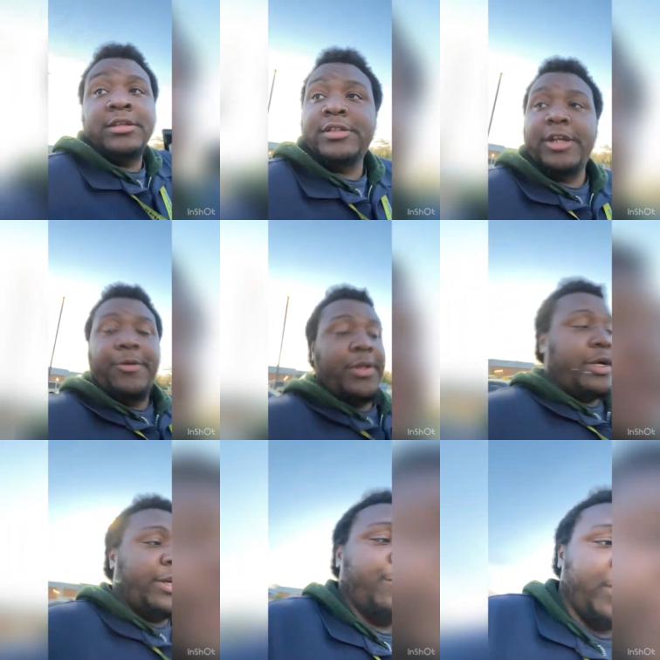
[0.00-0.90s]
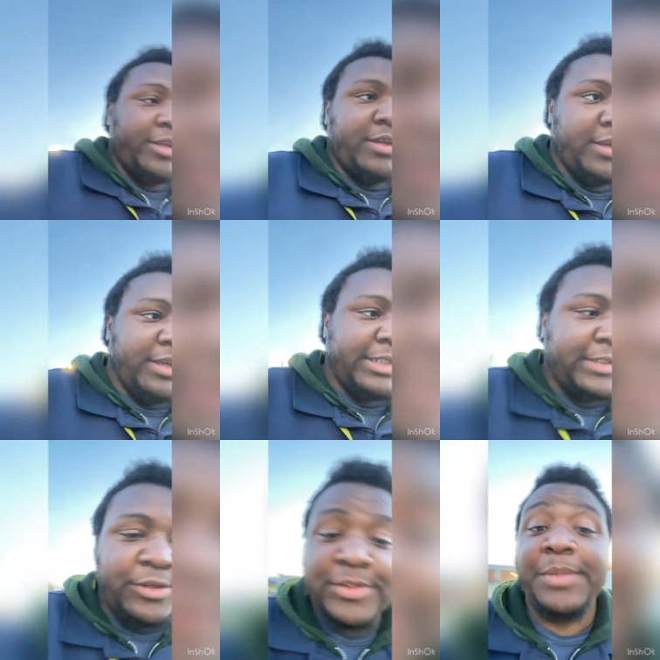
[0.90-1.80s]
So here we are at work.
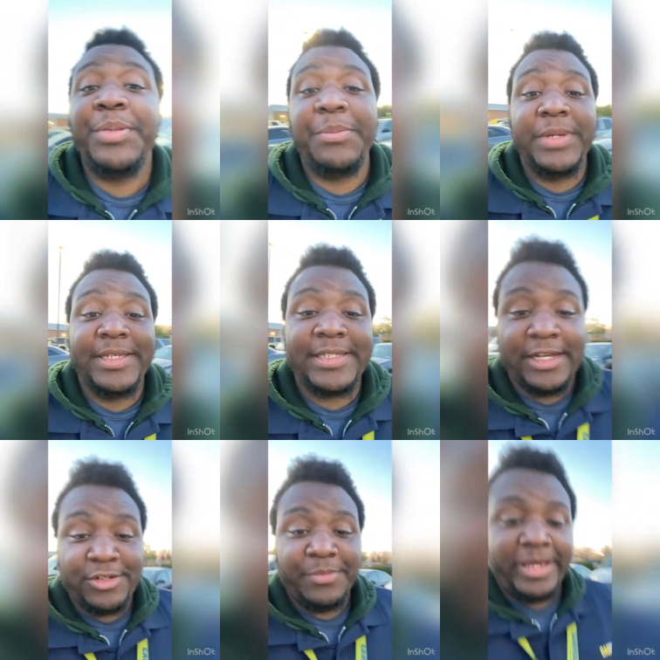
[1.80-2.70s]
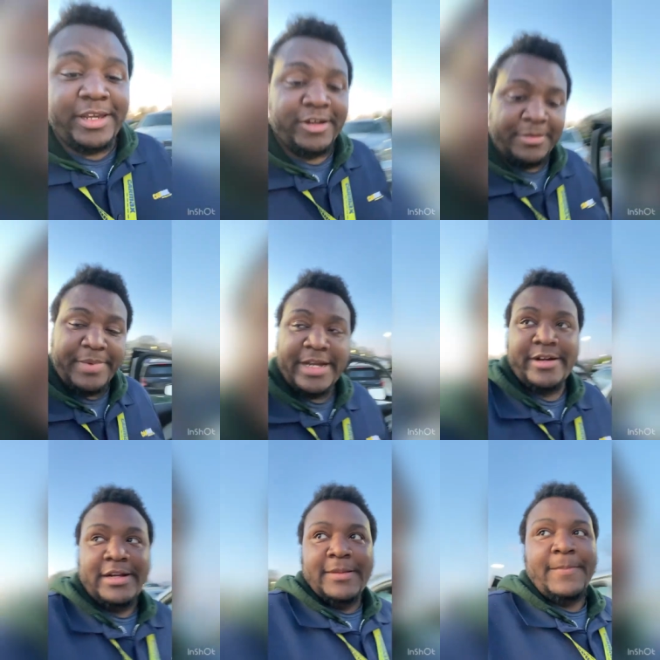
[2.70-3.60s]
Excuse the beeping sound you may hear in the
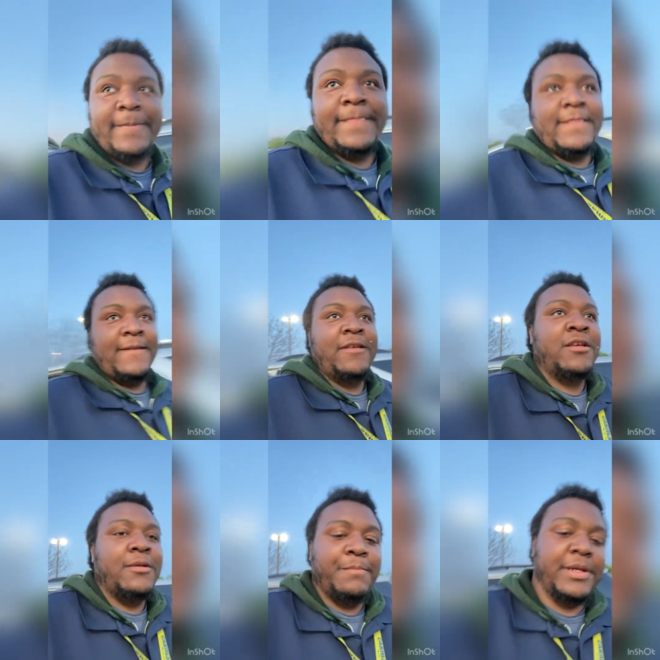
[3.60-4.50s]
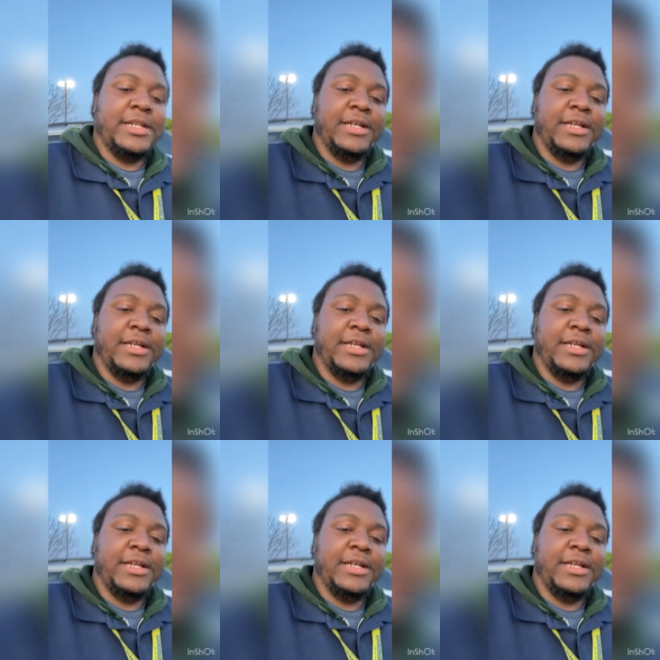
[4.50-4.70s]
background, but